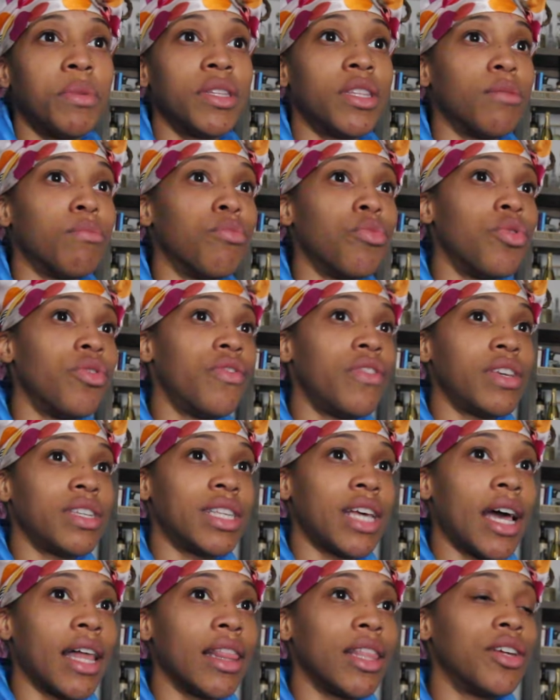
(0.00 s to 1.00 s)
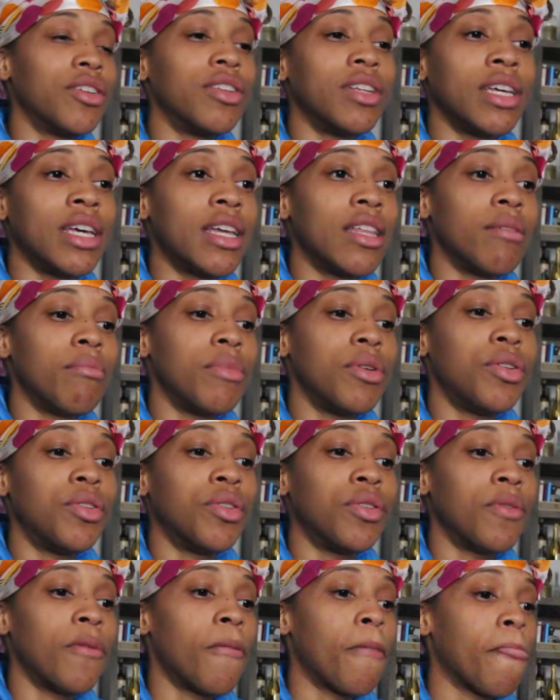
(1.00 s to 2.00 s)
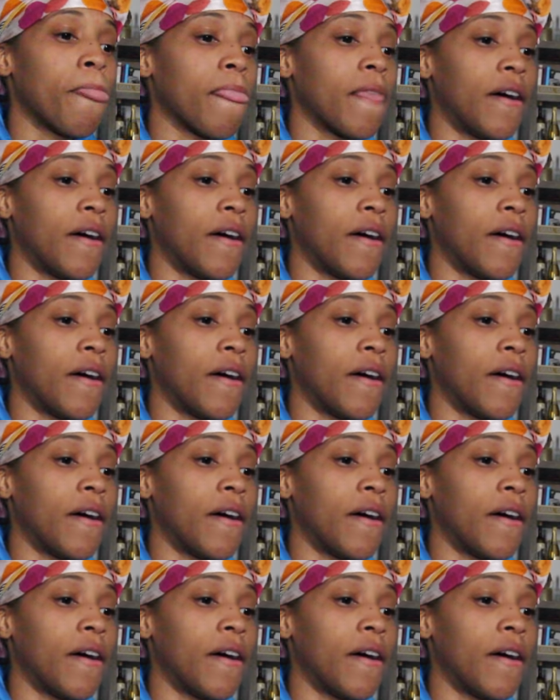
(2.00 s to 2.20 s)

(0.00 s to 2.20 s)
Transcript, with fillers: But the movie is like literally in the middle